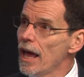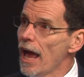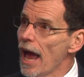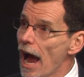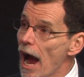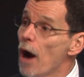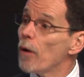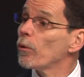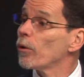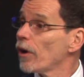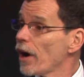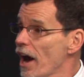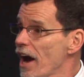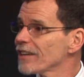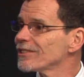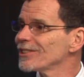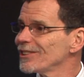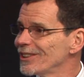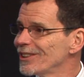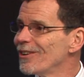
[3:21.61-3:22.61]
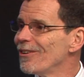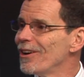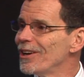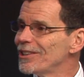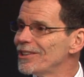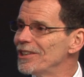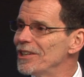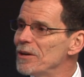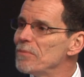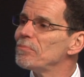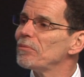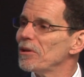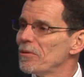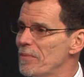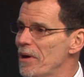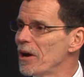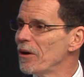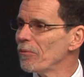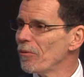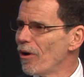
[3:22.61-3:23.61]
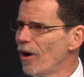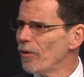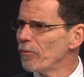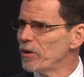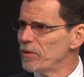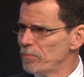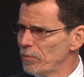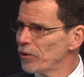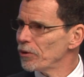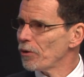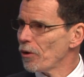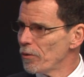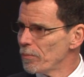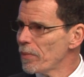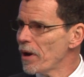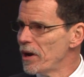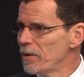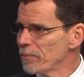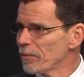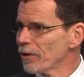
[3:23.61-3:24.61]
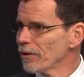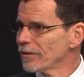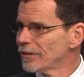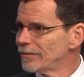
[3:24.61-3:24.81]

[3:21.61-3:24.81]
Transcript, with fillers: how we're actually going to implement what we put on paper.